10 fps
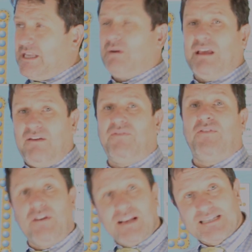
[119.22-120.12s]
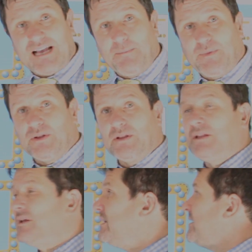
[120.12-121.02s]
Now if for
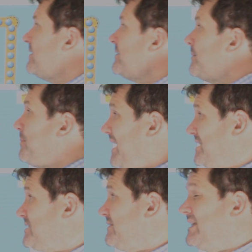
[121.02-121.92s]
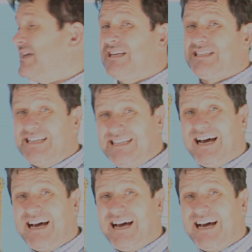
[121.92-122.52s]
example the battery is a